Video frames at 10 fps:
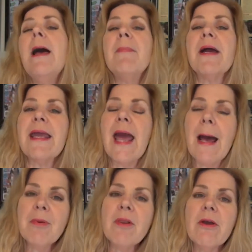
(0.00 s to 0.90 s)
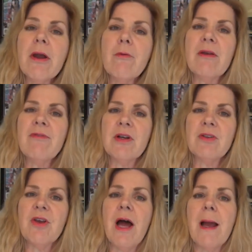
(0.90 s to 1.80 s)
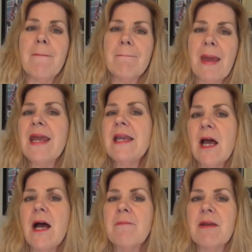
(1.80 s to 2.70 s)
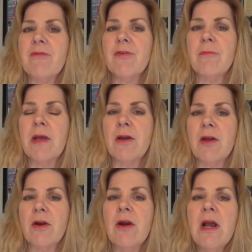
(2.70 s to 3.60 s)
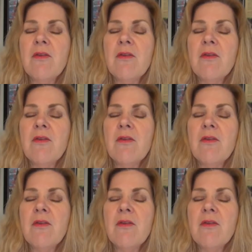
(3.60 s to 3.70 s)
But capillary refill time may not be familiar.